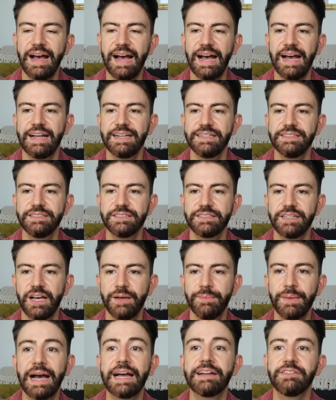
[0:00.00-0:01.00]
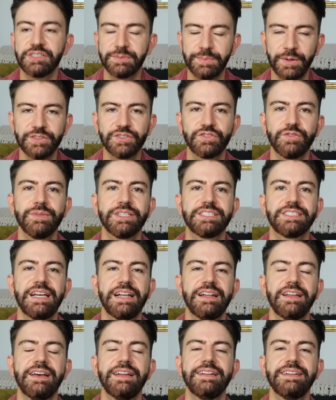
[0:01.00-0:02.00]
And I had a response from the
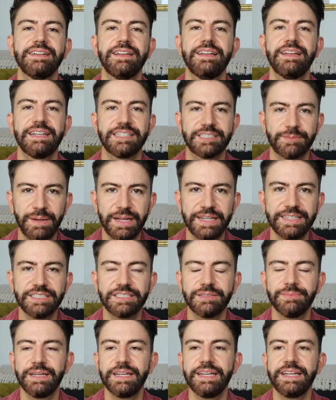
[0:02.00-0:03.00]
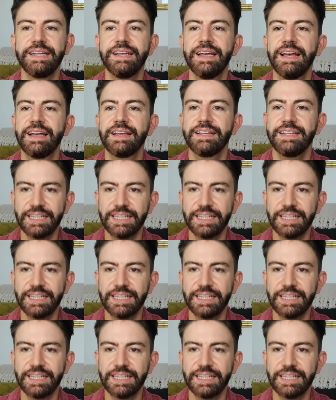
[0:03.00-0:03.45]
seller and explained to me,